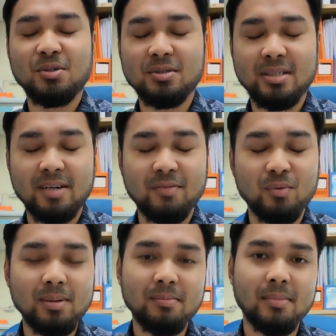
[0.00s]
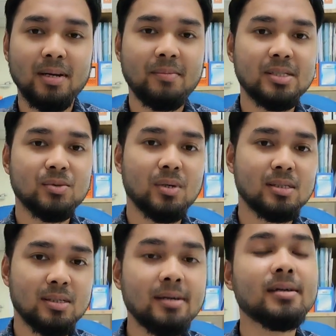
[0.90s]
Good day everyone, my name is
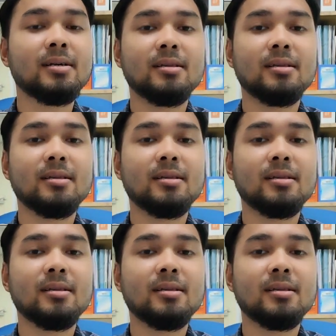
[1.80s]
Wazir.